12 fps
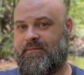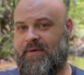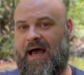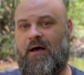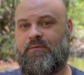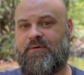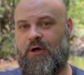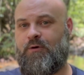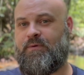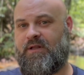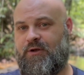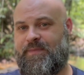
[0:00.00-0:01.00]
I'll go
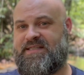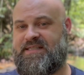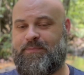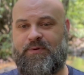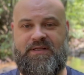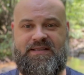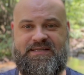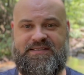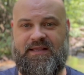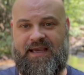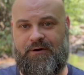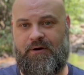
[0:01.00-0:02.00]
a little bit deeper into this
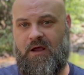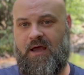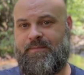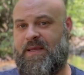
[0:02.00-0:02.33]
later on.